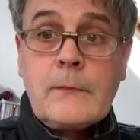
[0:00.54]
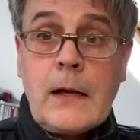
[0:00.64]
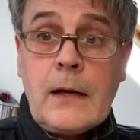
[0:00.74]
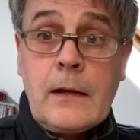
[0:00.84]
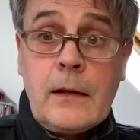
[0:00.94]

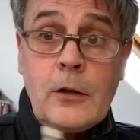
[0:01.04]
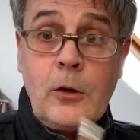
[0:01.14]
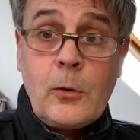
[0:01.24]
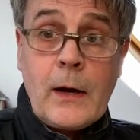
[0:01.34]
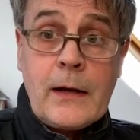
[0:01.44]

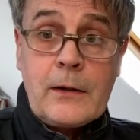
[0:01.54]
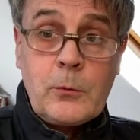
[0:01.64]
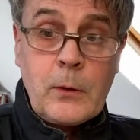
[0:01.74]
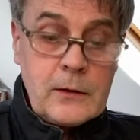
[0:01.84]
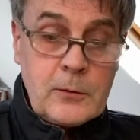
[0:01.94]
Hello
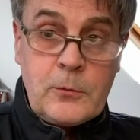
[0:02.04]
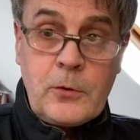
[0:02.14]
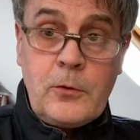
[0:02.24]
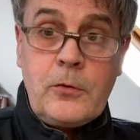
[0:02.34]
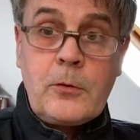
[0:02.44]
and welcome
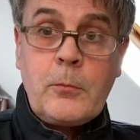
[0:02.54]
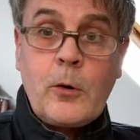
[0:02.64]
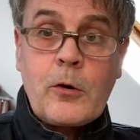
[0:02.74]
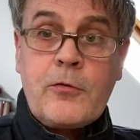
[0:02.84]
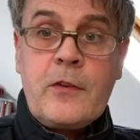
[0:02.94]
to some
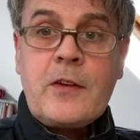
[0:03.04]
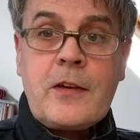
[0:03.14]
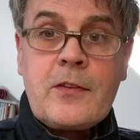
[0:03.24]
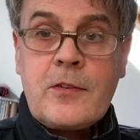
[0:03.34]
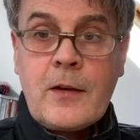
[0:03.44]
more
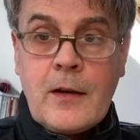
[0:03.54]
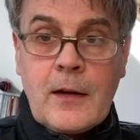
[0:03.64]
physics.